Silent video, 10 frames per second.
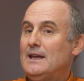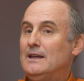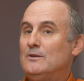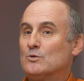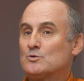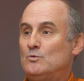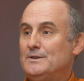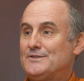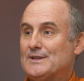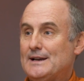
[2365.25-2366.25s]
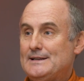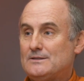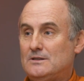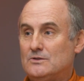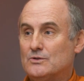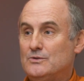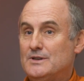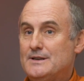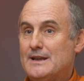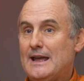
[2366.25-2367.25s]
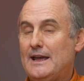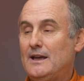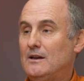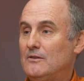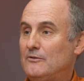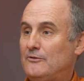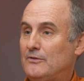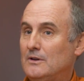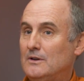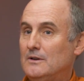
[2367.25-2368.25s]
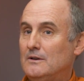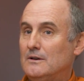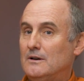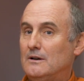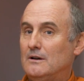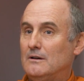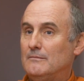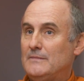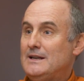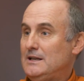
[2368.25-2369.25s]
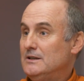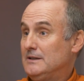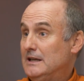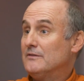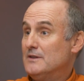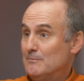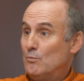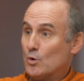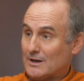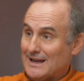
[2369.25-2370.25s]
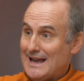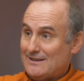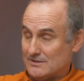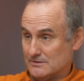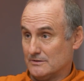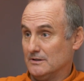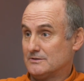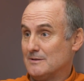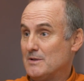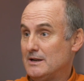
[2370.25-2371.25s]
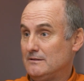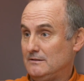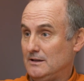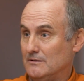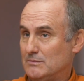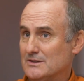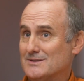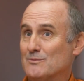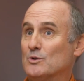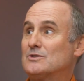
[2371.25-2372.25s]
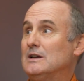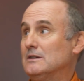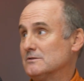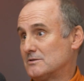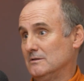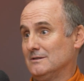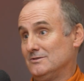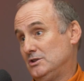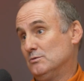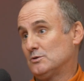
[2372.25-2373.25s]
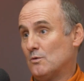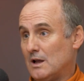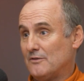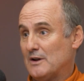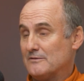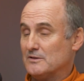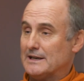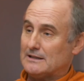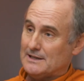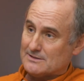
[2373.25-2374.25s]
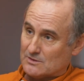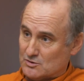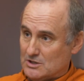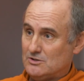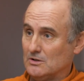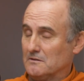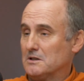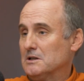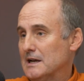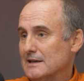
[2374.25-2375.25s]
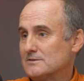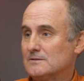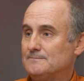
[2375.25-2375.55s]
And there was one science teacher who didn't have, they needed to give them more classes, or else they might, because they weren't taking certain that she was qualified for that class. So she took the class.